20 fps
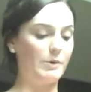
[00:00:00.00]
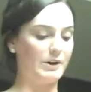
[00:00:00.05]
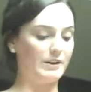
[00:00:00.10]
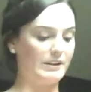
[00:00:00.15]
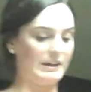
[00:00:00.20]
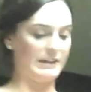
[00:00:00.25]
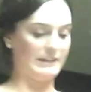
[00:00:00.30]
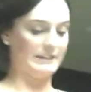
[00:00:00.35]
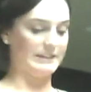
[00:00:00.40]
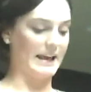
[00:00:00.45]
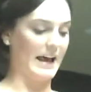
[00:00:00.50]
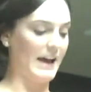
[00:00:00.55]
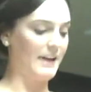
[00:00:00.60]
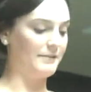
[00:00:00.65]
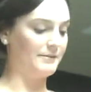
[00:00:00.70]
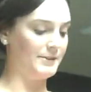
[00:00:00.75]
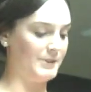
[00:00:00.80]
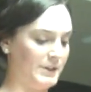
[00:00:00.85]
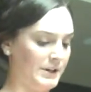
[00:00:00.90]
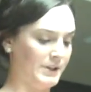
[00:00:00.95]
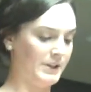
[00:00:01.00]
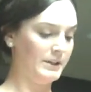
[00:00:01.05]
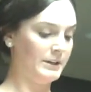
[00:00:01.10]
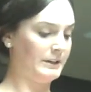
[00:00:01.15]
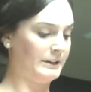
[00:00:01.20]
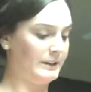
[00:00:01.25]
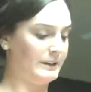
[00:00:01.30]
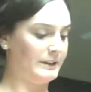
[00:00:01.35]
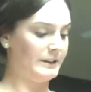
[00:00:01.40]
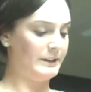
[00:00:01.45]
more things left,
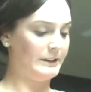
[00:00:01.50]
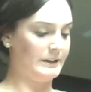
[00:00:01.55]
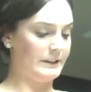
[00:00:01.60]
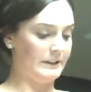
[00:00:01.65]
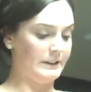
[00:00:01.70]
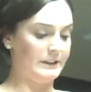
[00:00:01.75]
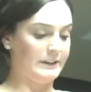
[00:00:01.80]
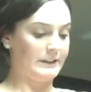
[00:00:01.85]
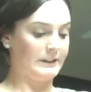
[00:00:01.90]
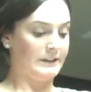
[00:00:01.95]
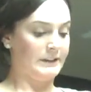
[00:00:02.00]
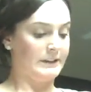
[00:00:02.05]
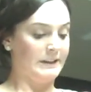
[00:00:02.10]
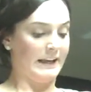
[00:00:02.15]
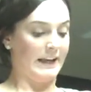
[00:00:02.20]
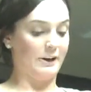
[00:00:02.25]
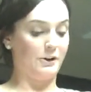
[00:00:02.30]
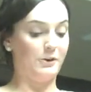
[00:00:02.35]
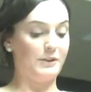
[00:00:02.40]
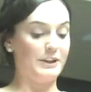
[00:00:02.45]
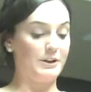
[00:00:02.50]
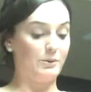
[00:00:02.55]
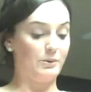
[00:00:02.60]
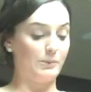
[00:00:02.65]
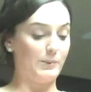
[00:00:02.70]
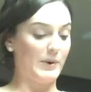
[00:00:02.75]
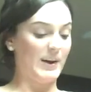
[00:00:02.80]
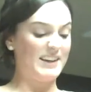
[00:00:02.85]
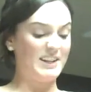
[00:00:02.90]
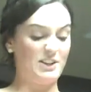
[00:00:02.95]
and only
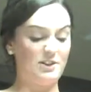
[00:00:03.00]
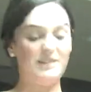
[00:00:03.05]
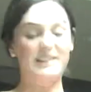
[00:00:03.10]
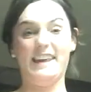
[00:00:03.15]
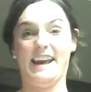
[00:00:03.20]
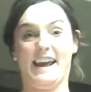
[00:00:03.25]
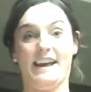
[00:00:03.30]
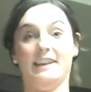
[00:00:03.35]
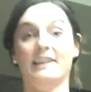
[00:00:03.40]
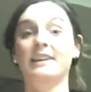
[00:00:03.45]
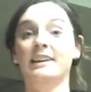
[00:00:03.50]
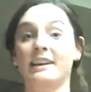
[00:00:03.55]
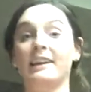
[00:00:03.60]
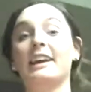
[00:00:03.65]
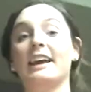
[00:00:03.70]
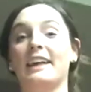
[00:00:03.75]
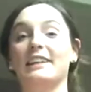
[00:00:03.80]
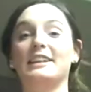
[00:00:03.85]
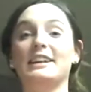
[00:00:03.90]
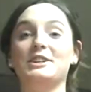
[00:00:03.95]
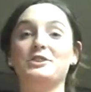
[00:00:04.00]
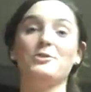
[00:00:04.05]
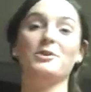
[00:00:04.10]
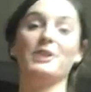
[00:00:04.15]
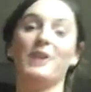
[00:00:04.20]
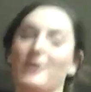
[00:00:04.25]
one new thing. And then you